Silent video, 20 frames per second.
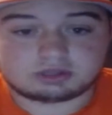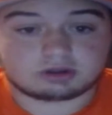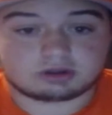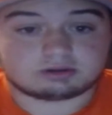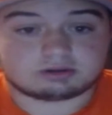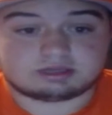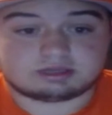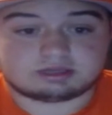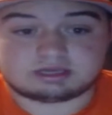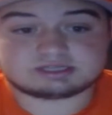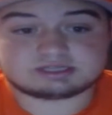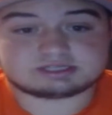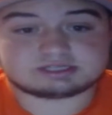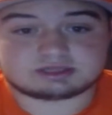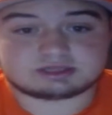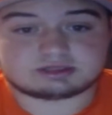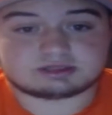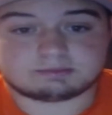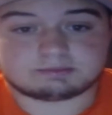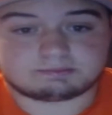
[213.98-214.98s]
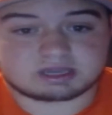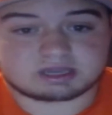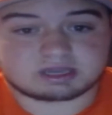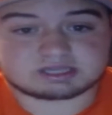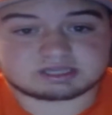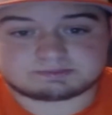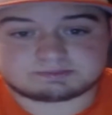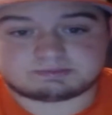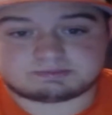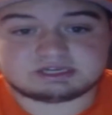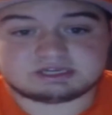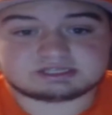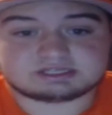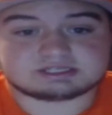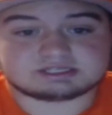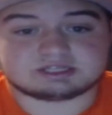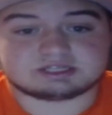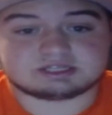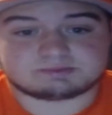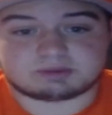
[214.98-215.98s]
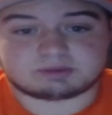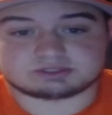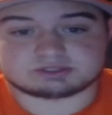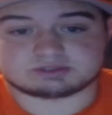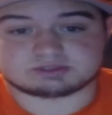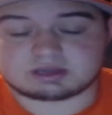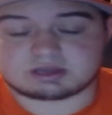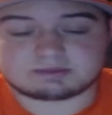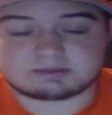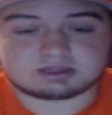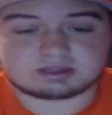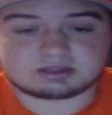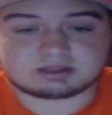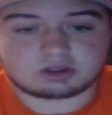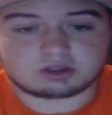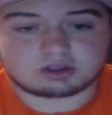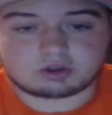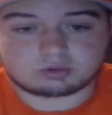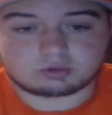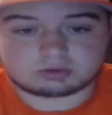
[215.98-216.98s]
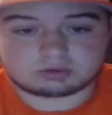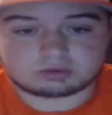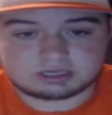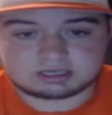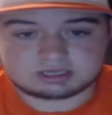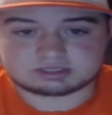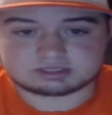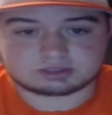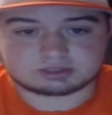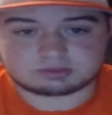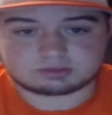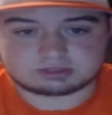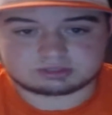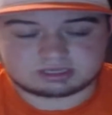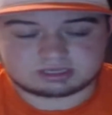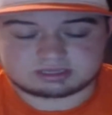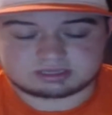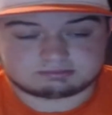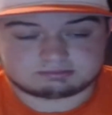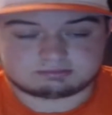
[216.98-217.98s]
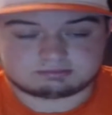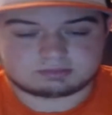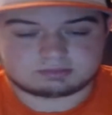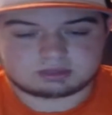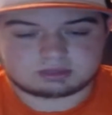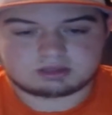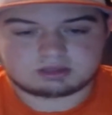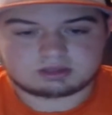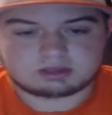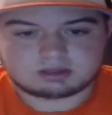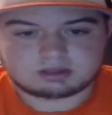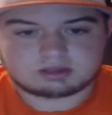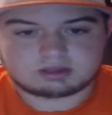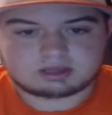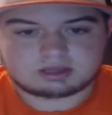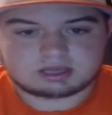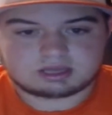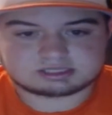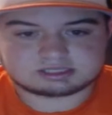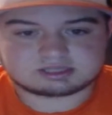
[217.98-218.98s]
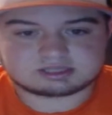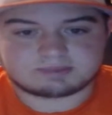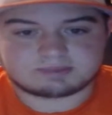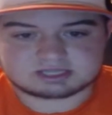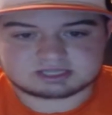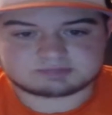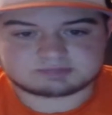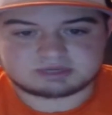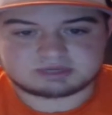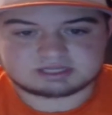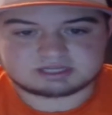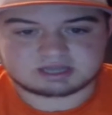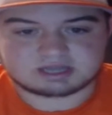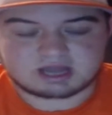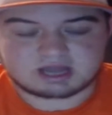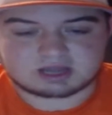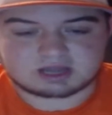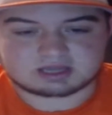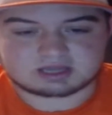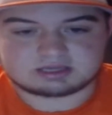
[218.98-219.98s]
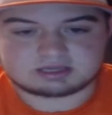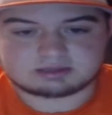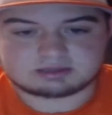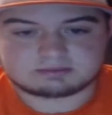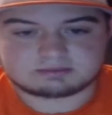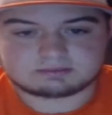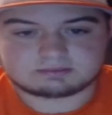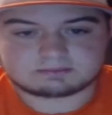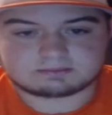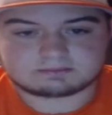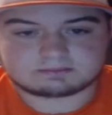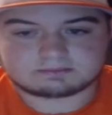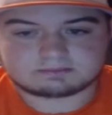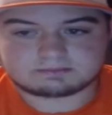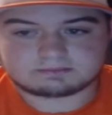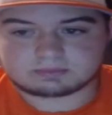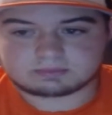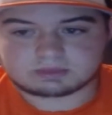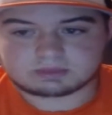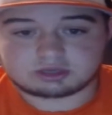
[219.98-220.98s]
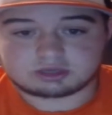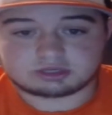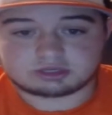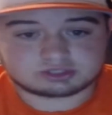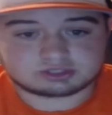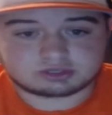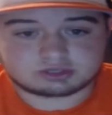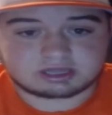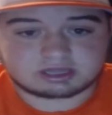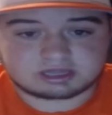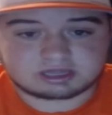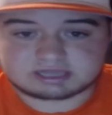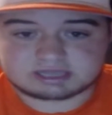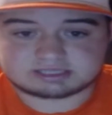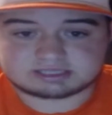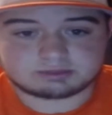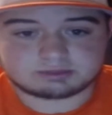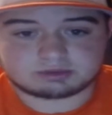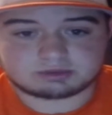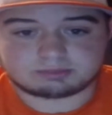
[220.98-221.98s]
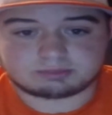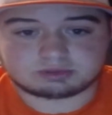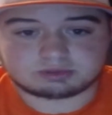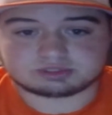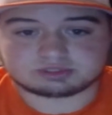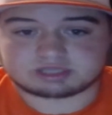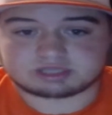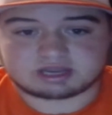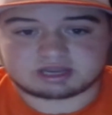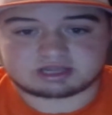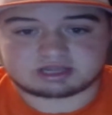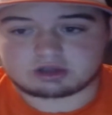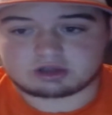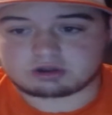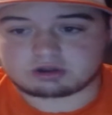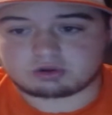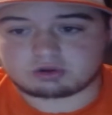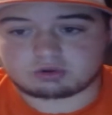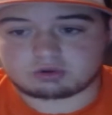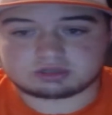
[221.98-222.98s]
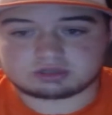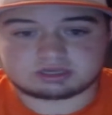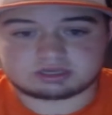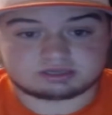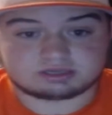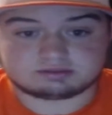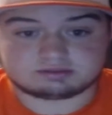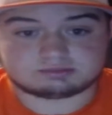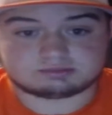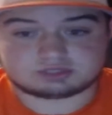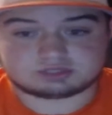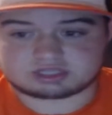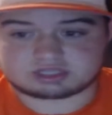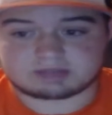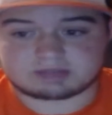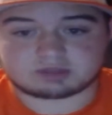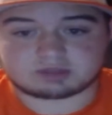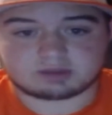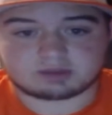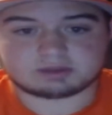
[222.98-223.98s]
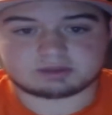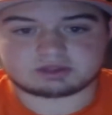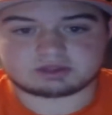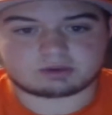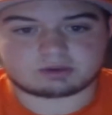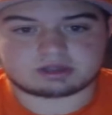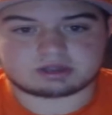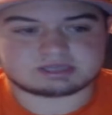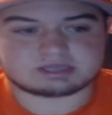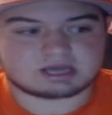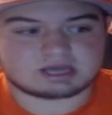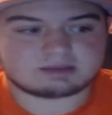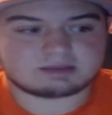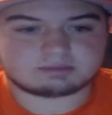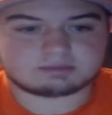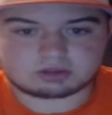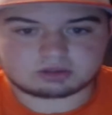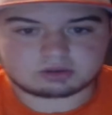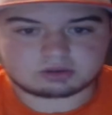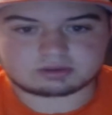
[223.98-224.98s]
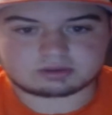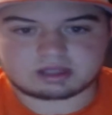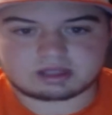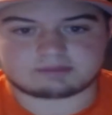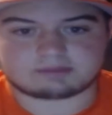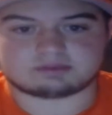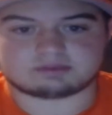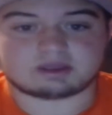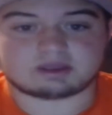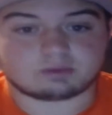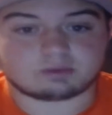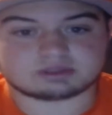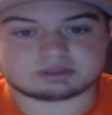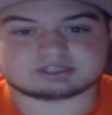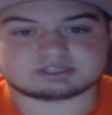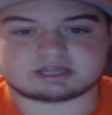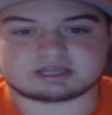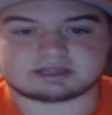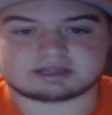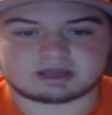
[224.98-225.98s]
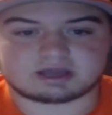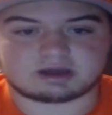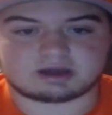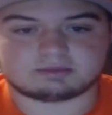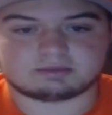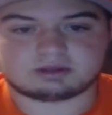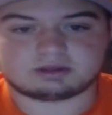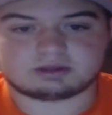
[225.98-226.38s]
He's the biggest piece to this puzzle. I mean, the goalie is always it's the biggest piece in hockey. You saw that last year with the Blues. They had a young goalie. He stepped up at the right time, and look what happened. They won the Stanley Cup.